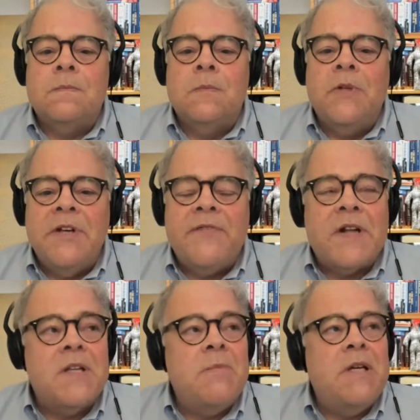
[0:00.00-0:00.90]
really
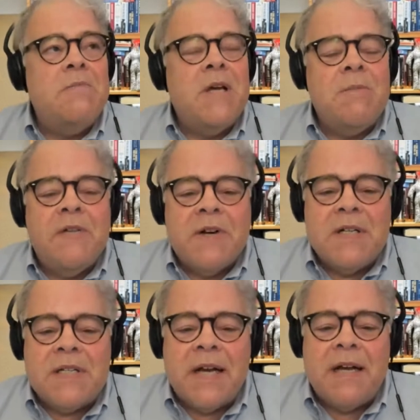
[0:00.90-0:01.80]
affected me, made me very
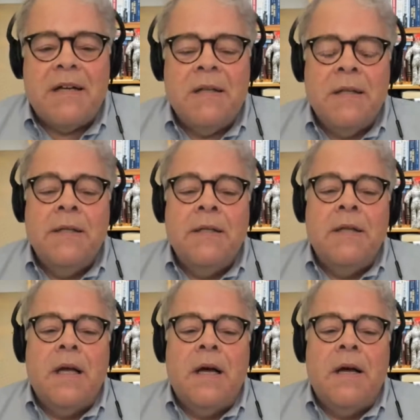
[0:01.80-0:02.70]
sad
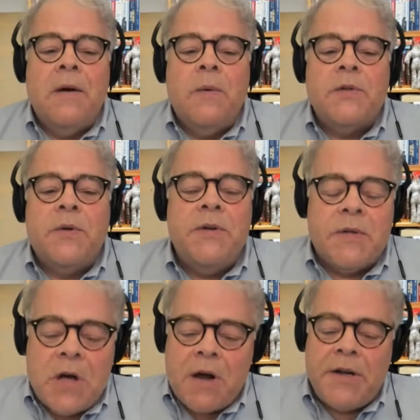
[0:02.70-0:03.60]
uh, was when you were
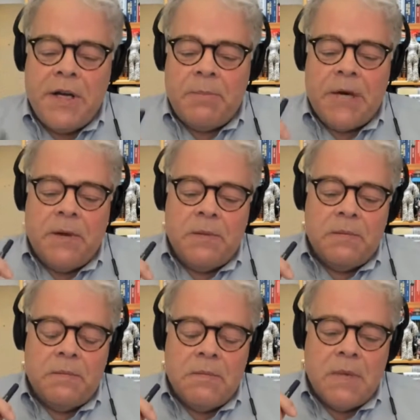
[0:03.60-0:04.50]
talking about
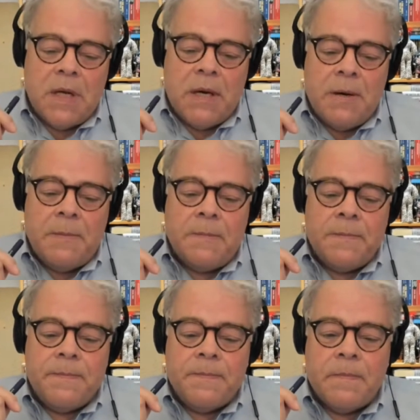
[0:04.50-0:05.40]
um,
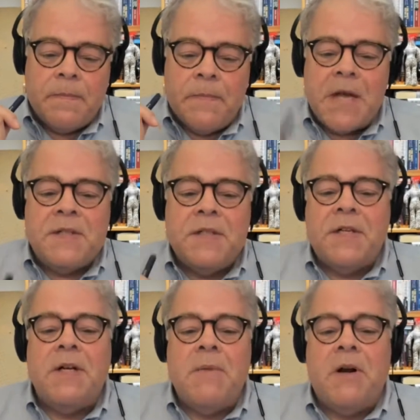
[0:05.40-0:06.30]

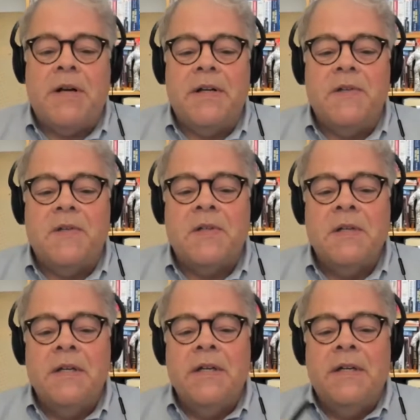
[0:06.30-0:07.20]
Mexican Americans
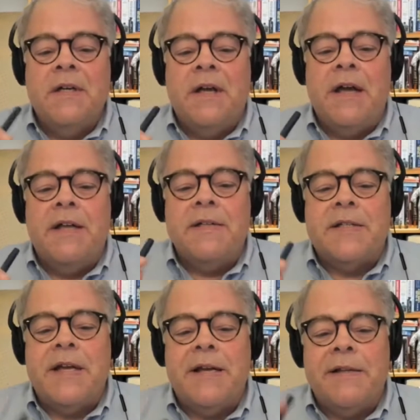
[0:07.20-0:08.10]
and
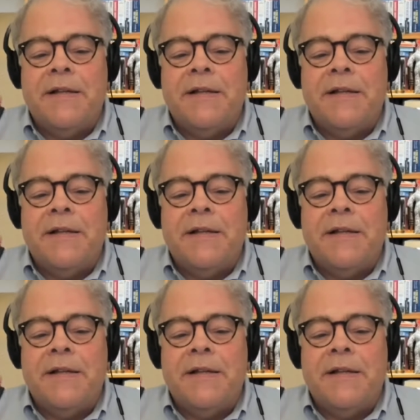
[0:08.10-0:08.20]
saying